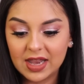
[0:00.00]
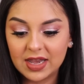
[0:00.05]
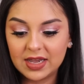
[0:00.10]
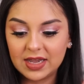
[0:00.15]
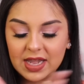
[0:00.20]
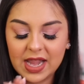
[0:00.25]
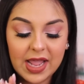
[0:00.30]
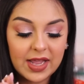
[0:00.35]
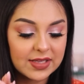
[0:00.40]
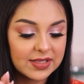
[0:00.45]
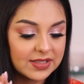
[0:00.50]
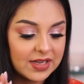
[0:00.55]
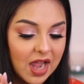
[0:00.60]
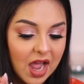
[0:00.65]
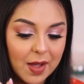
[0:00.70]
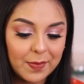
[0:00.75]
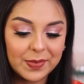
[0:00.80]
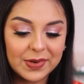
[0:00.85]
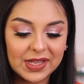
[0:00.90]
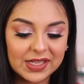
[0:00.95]
Next
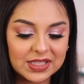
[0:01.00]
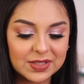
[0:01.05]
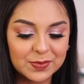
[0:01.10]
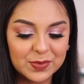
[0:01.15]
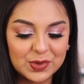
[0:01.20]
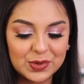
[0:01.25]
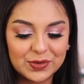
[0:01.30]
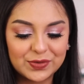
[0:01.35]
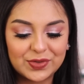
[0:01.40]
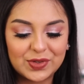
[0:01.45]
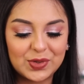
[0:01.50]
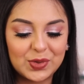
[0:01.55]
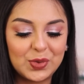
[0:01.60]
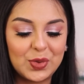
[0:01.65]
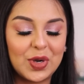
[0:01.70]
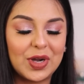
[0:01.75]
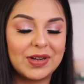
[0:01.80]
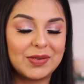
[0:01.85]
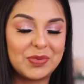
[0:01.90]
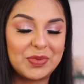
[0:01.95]
up, let's move
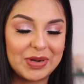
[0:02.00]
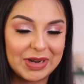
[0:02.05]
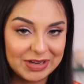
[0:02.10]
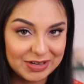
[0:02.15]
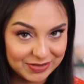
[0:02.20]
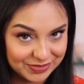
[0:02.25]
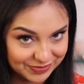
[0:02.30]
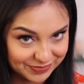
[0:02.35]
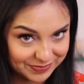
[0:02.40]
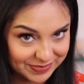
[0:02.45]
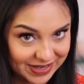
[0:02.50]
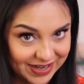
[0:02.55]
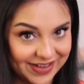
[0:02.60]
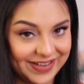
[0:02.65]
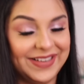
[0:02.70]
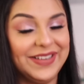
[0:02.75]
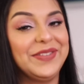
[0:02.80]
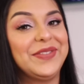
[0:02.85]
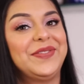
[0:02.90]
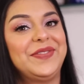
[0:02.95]
to one of
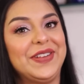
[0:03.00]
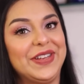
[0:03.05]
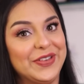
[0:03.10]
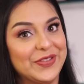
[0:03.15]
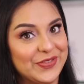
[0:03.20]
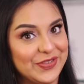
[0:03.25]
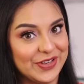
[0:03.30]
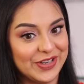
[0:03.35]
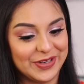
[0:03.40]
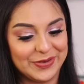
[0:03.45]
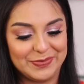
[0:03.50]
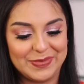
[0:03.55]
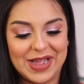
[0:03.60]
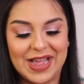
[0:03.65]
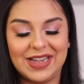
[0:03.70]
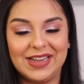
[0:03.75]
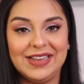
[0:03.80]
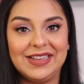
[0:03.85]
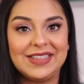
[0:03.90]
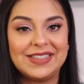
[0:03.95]
my favorite
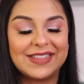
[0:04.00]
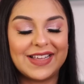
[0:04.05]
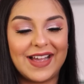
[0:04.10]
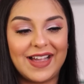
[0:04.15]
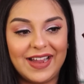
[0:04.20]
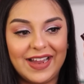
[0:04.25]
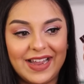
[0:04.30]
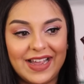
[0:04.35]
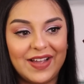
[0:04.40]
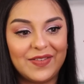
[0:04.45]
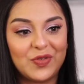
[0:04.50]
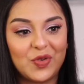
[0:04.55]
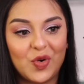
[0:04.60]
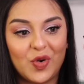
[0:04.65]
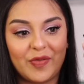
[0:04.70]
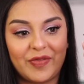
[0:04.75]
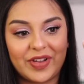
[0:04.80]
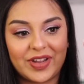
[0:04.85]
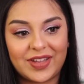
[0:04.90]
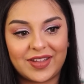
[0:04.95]
palettes. I have
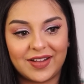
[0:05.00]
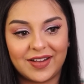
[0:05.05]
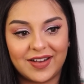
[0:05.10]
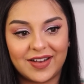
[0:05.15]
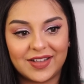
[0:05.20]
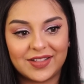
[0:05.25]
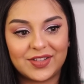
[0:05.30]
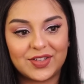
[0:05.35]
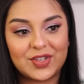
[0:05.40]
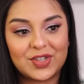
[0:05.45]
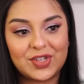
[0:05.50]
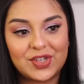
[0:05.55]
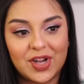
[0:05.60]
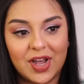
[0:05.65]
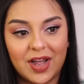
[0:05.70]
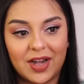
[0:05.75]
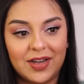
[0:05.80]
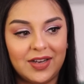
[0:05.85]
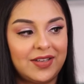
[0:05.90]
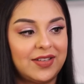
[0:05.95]
over here the
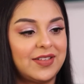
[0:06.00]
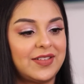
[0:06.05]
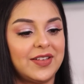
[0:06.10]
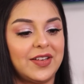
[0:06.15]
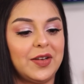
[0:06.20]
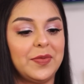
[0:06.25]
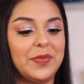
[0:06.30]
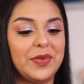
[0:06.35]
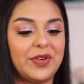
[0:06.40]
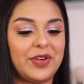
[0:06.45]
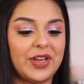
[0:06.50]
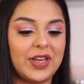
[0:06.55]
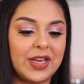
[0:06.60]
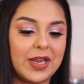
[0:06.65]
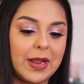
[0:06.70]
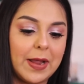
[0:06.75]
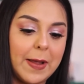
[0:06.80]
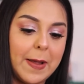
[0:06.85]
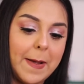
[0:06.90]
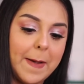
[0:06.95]
Charlotte
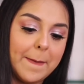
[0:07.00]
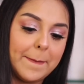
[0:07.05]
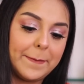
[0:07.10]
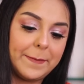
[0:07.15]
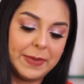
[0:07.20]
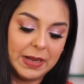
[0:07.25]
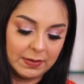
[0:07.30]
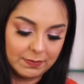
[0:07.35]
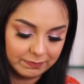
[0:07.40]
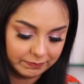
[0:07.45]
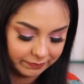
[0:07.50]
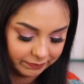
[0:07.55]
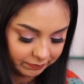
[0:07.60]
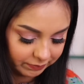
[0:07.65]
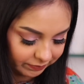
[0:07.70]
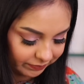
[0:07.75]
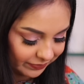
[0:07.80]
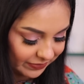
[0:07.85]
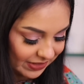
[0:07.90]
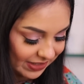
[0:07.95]
Tilbury.
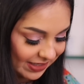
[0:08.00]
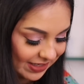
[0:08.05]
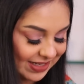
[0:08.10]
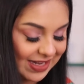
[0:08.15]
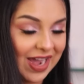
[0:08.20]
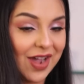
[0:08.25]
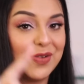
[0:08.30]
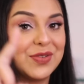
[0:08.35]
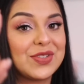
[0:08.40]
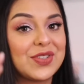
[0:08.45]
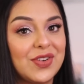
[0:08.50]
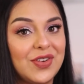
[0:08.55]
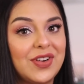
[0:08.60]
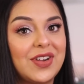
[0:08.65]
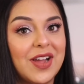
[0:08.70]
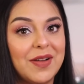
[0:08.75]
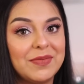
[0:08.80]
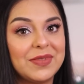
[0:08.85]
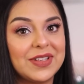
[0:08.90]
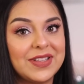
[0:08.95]
Yeah, I was gonna
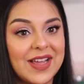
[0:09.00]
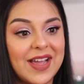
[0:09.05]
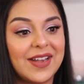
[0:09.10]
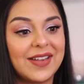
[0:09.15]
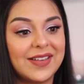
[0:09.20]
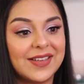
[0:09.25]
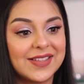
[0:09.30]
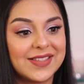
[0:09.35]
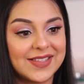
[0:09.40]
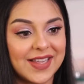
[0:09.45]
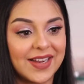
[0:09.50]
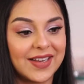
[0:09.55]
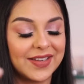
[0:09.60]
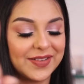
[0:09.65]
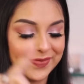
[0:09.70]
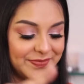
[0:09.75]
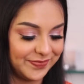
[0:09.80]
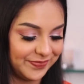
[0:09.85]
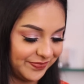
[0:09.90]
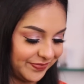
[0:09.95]
come to that in a
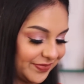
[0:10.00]
second.